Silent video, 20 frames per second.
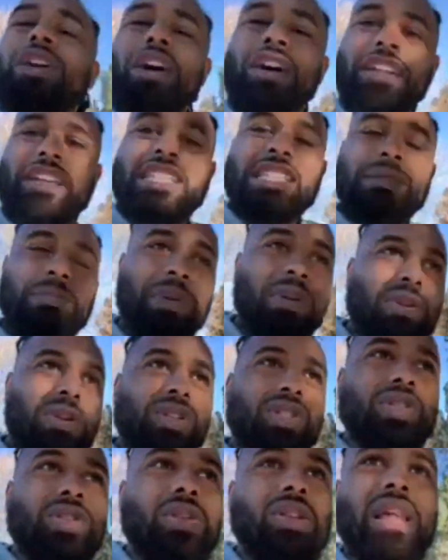on a
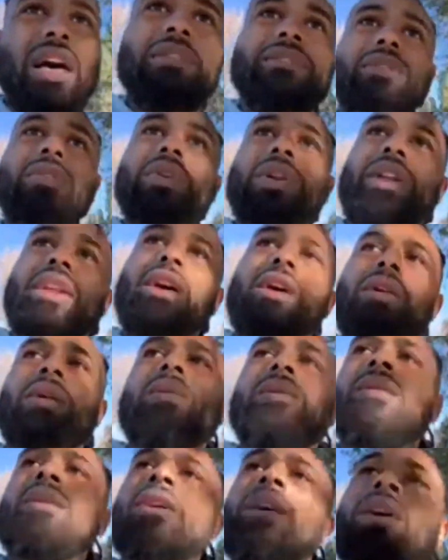spiritual level, you know?
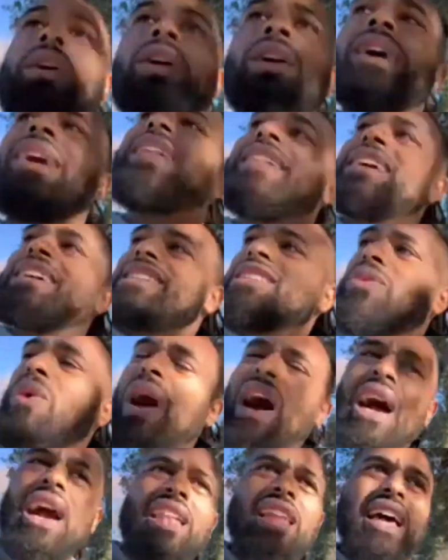And this is
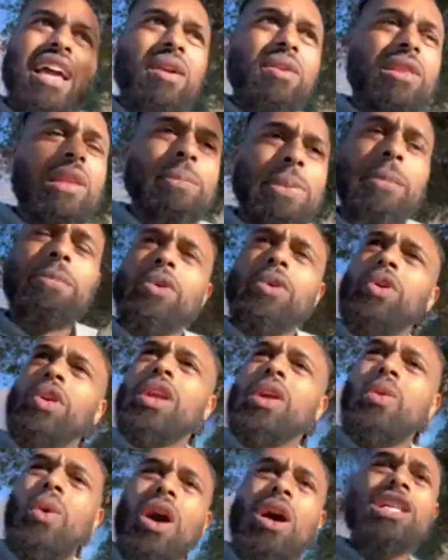why, like, the people who
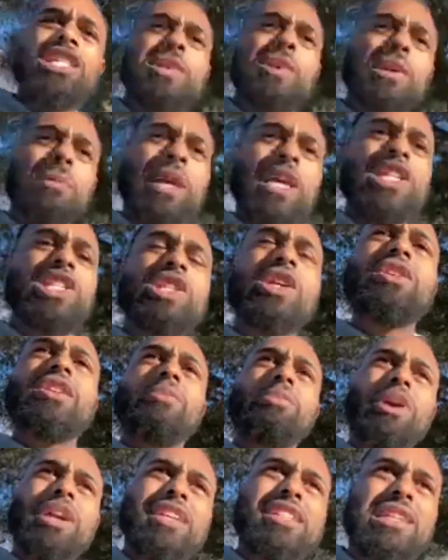you watch, you want to make sure to
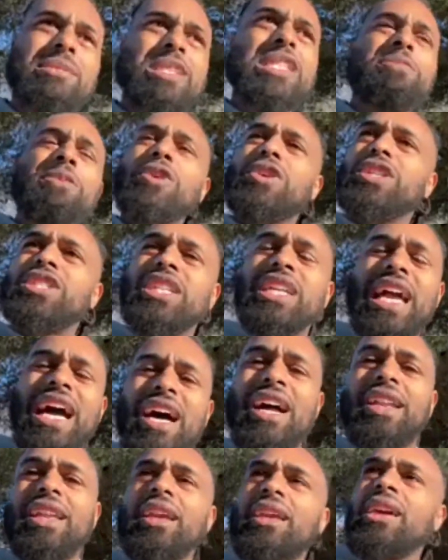bring some
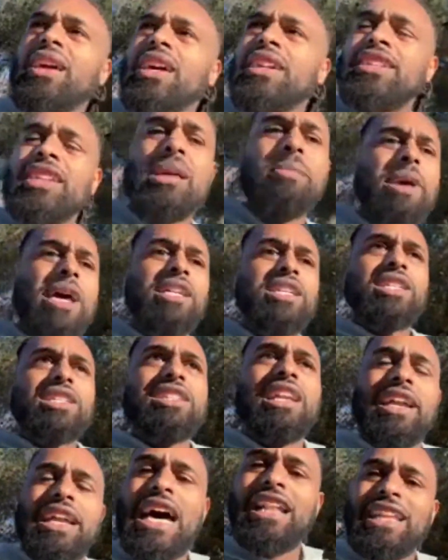spirituality to the message.
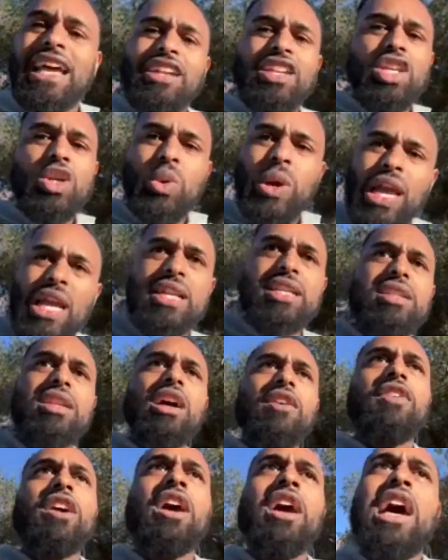Now, not that new age
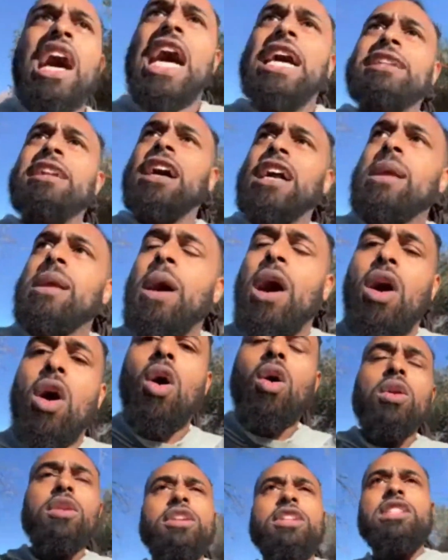stuff. I'm talking about
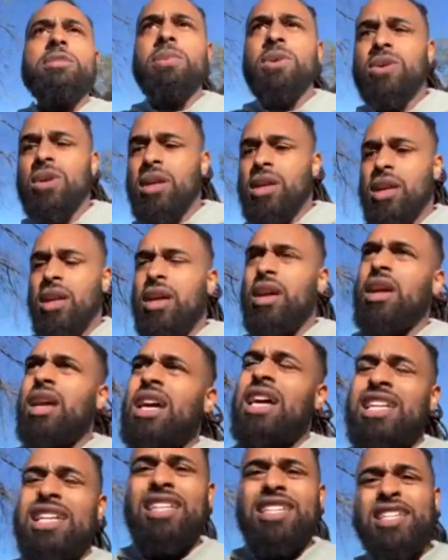Holy Spirit,
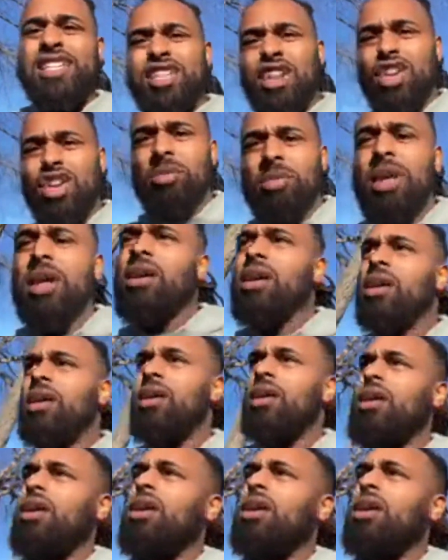discernment,